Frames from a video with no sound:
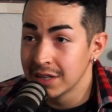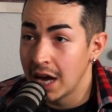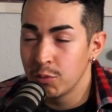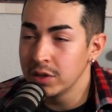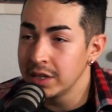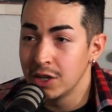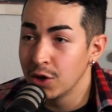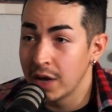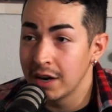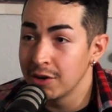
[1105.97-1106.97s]
I really
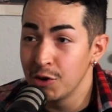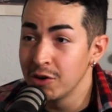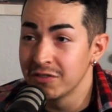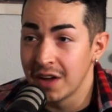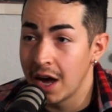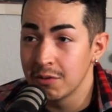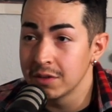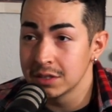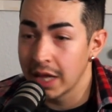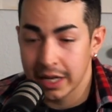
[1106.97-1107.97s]
don't. I don't know if I
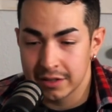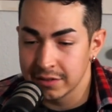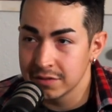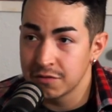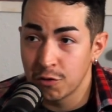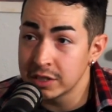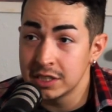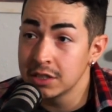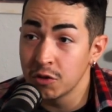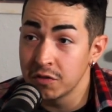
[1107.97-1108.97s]
like 14 year old,